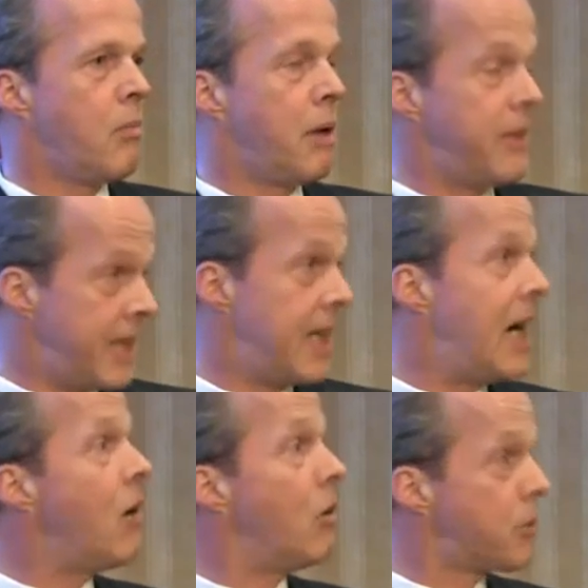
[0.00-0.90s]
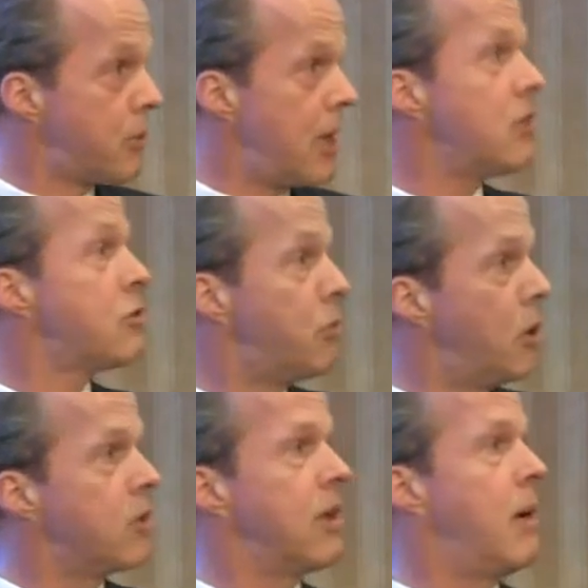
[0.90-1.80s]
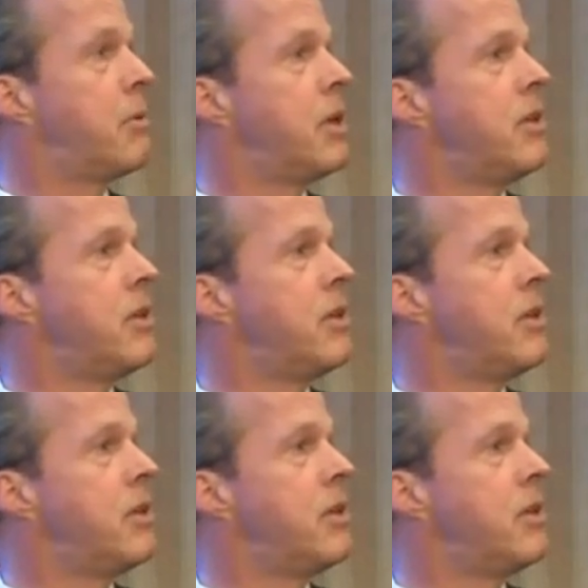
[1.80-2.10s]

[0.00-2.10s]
but that are authorized, for example,